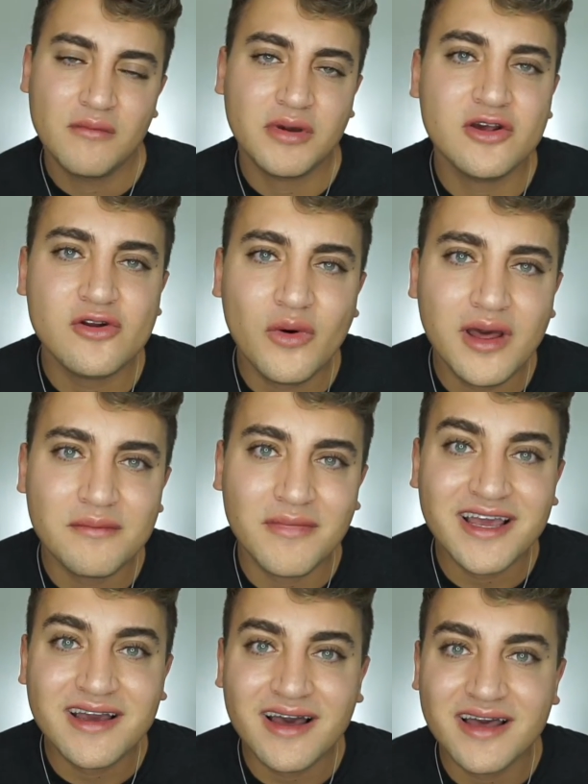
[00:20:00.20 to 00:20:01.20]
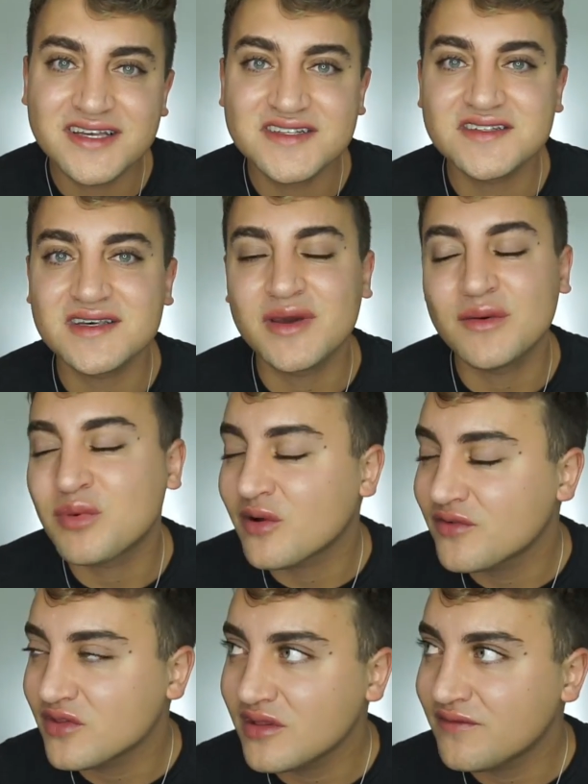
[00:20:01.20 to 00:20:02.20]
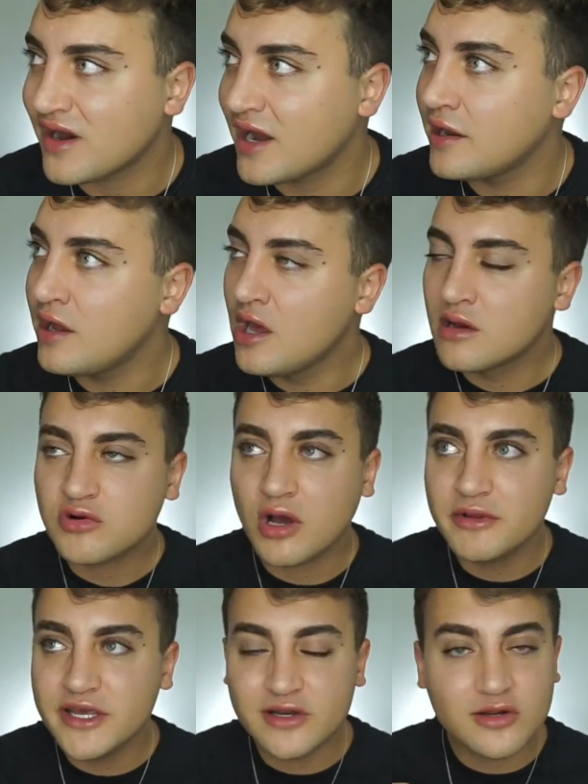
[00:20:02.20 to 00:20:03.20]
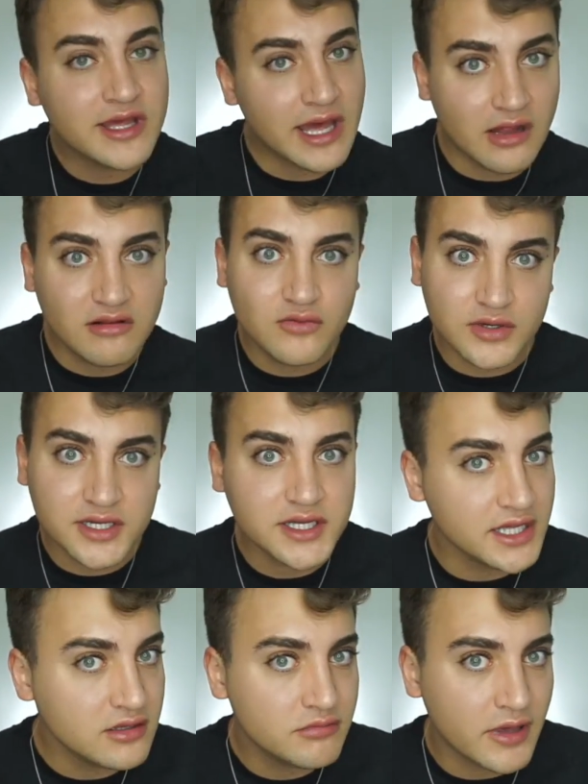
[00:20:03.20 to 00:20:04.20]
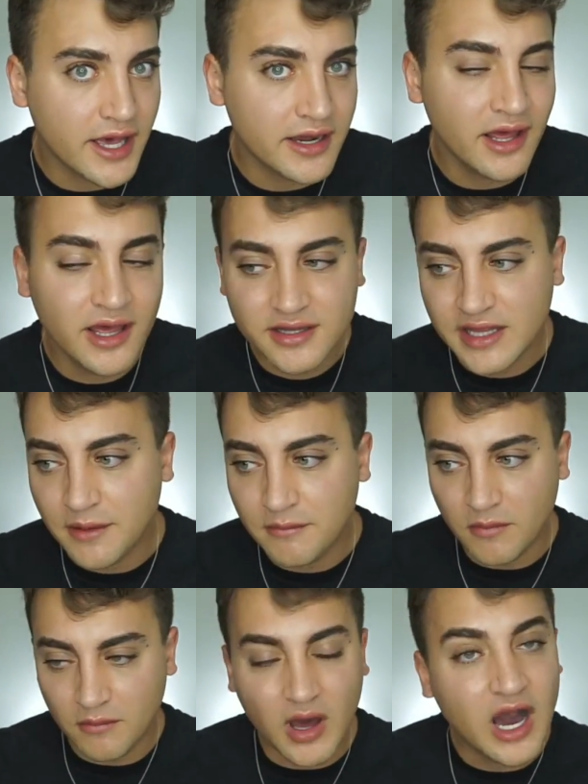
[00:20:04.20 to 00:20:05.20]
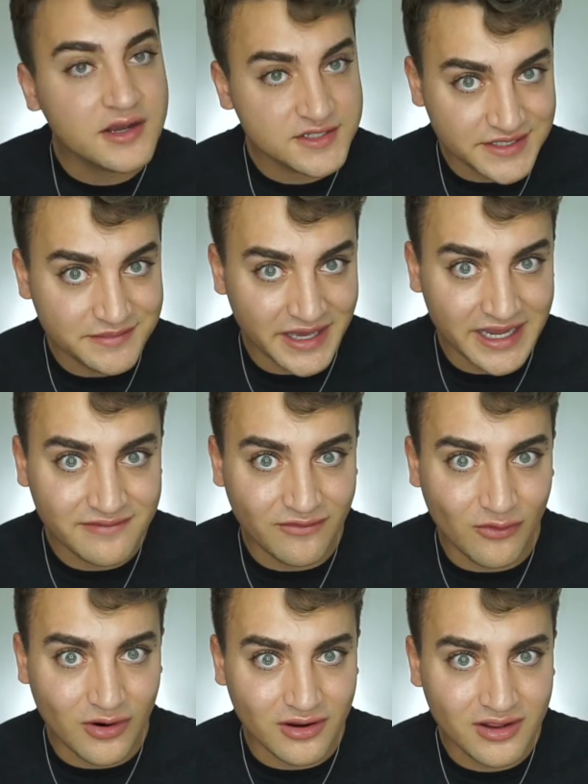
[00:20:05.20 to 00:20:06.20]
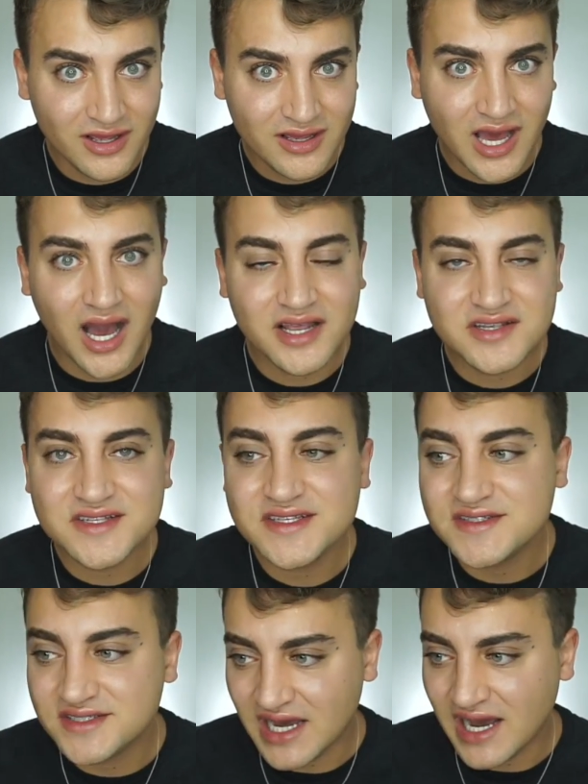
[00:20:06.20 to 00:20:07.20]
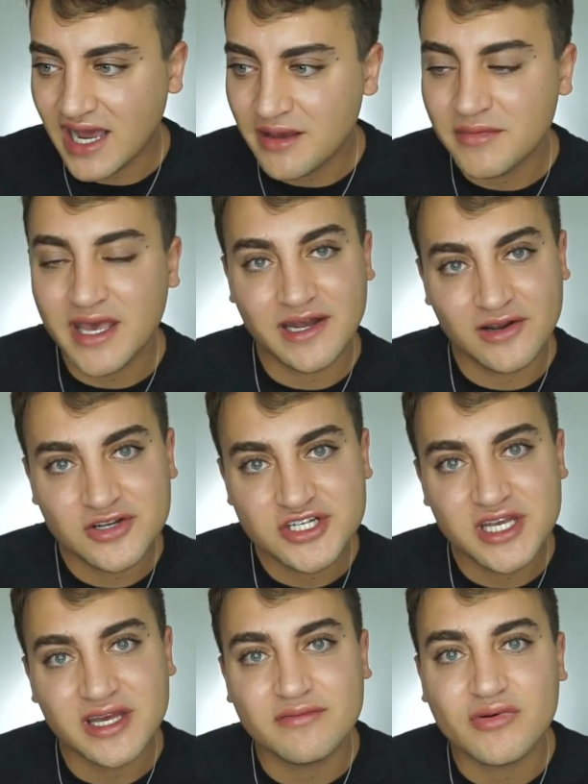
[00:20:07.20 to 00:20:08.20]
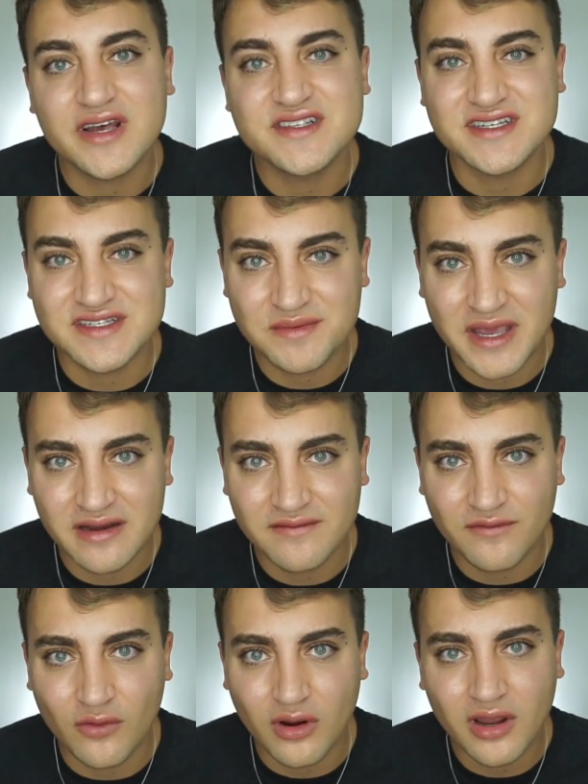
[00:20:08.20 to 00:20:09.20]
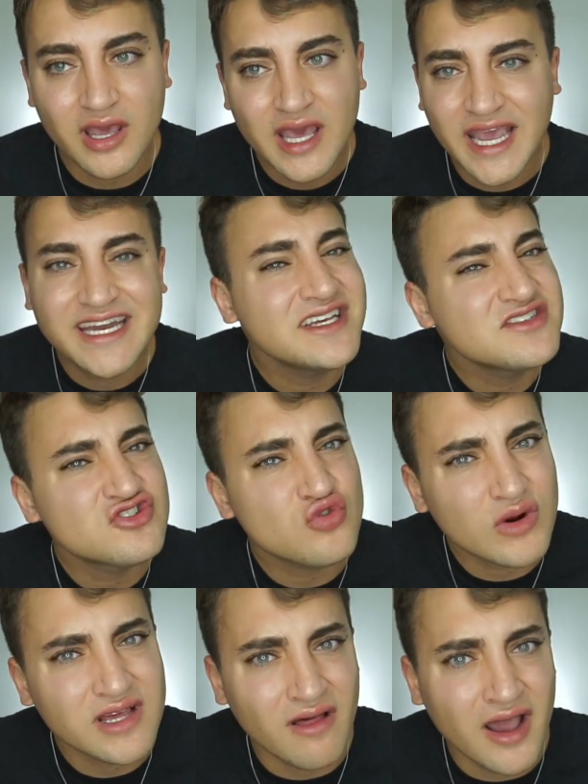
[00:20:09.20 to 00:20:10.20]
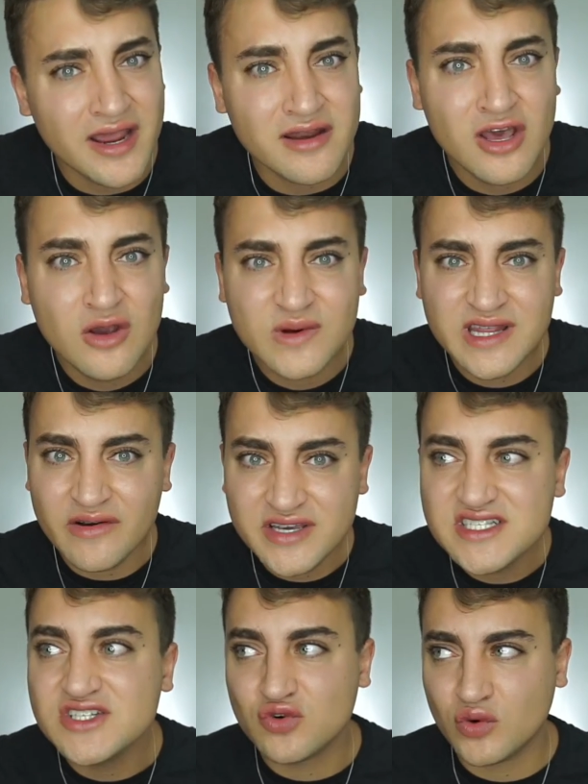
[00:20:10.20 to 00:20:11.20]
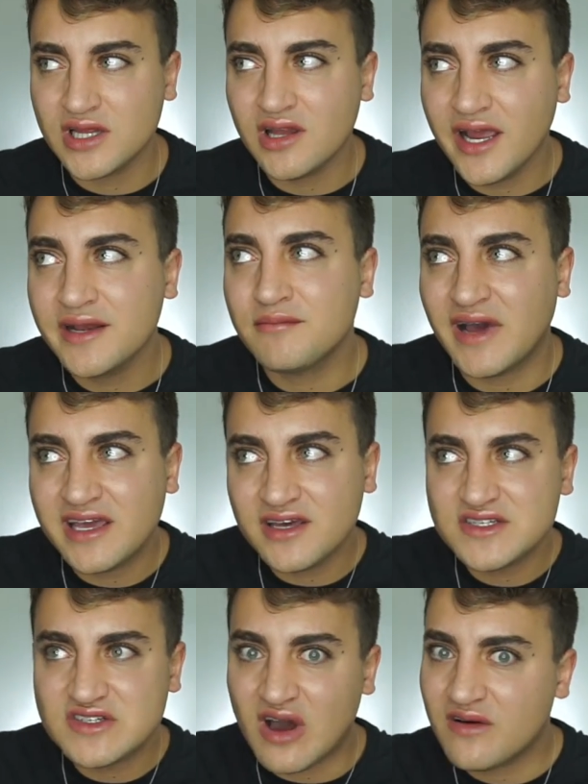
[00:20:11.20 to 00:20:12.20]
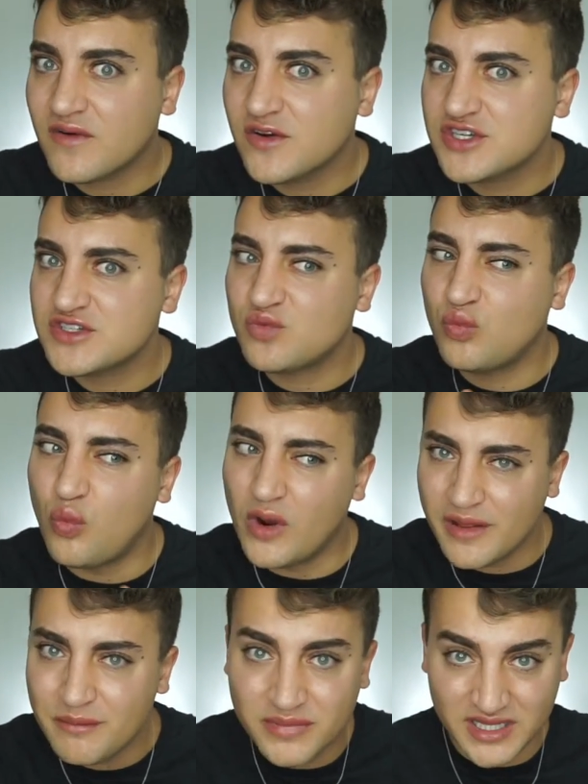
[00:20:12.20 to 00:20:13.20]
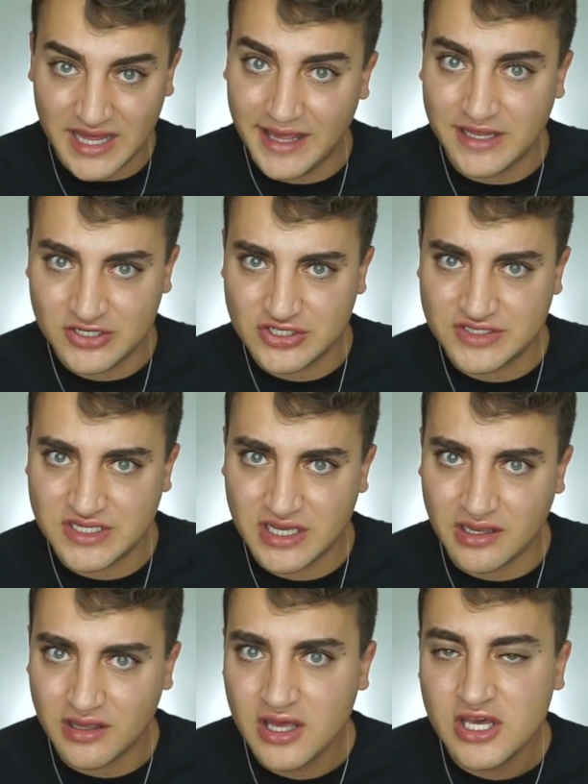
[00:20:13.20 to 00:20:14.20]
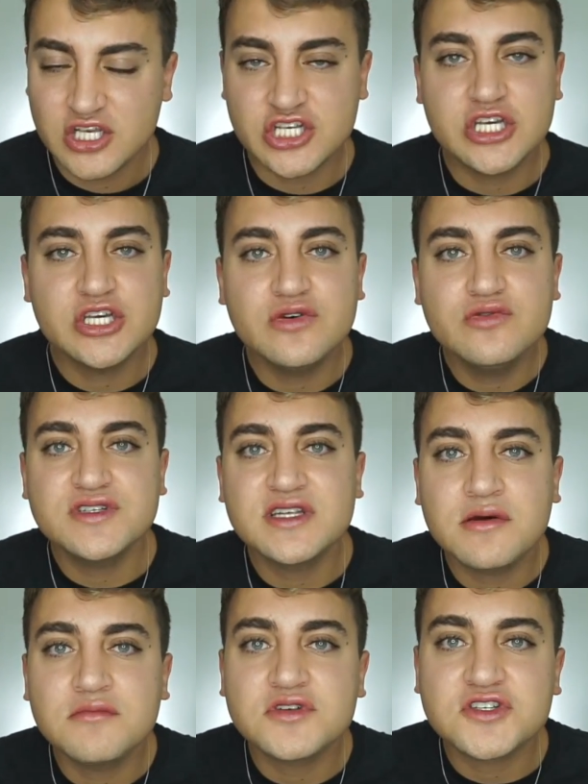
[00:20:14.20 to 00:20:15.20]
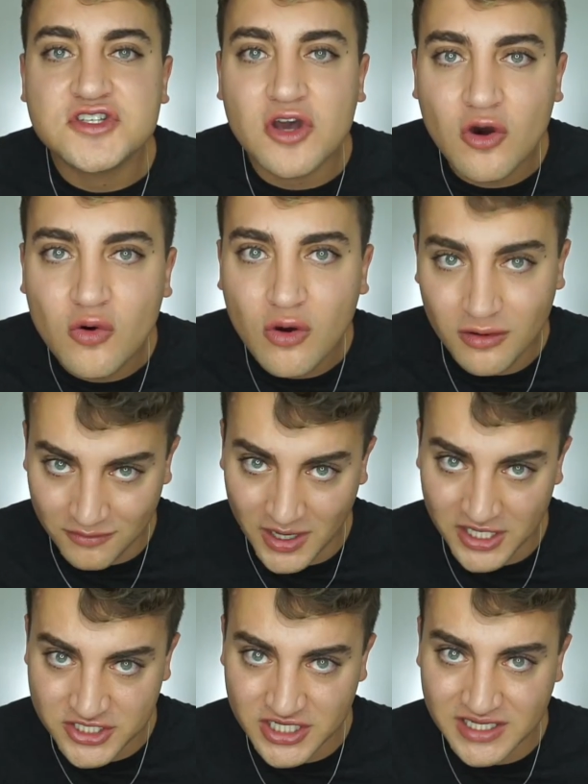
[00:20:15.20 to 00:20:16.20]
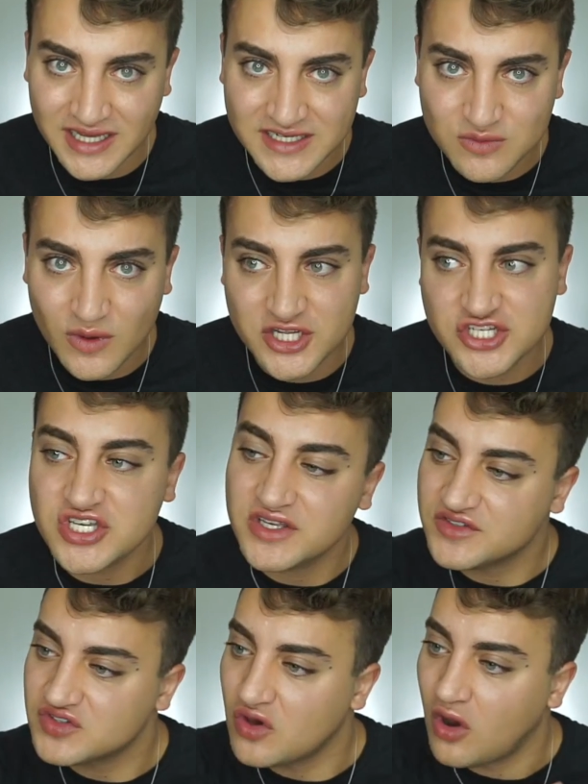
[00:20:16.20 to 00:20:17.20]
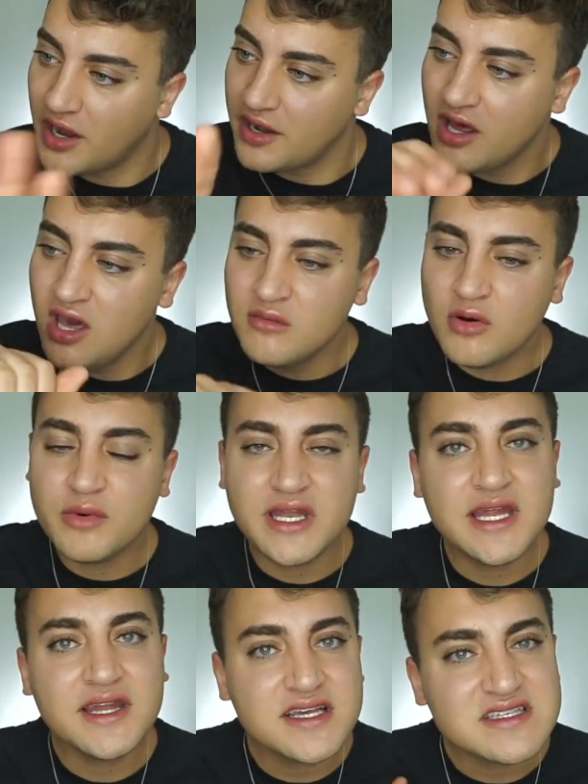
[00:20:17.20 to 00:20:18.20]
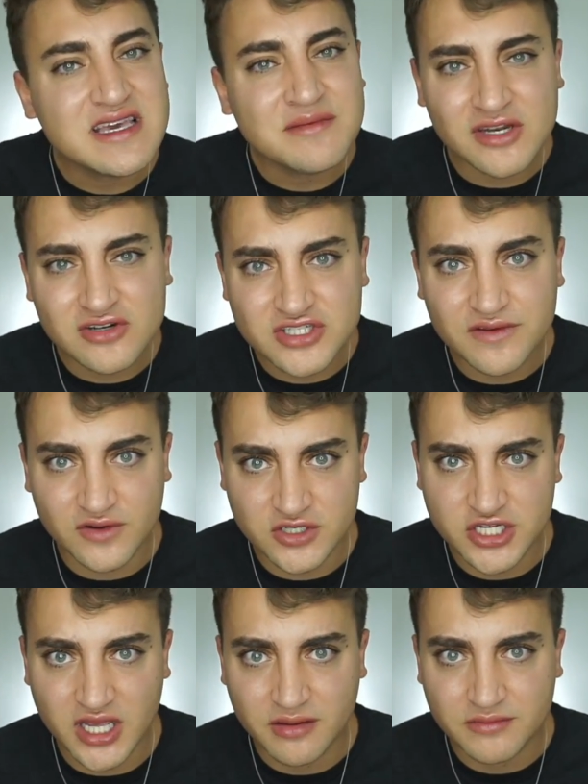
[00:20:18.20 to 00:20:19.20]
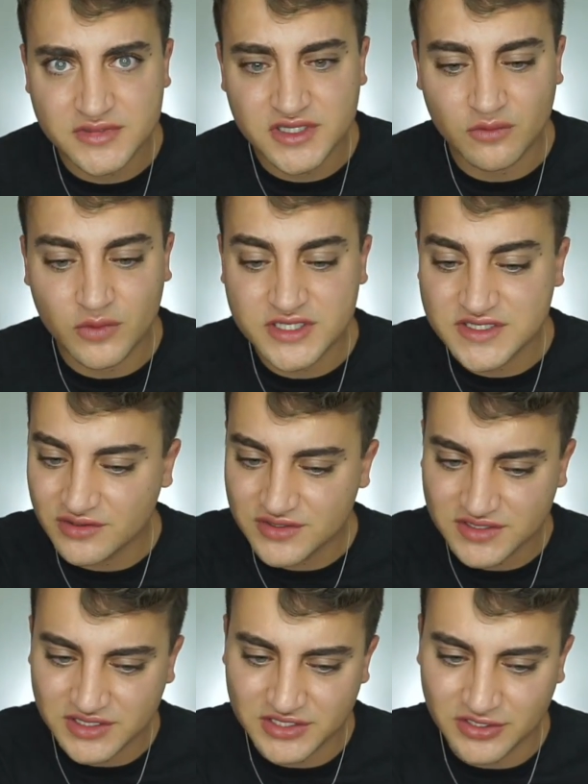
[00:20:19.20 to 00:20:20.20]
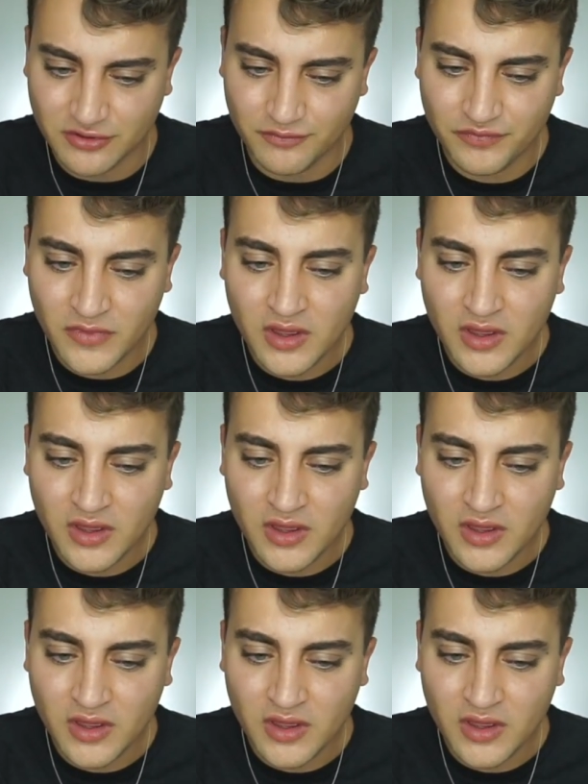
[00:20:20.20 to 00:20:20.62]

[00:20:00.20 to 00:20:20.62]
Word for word: But you know what? Myka is sleeping perfectly fine, probably in her California king bed that Huxley paid for. Huxley's time, energy, and presence paid for, and his storyline. Without his storyline, Myka Stauffer just wouldn't be that interesting. She used him so much, and that's why she is gone. But we need that same energy for James. We seriously do.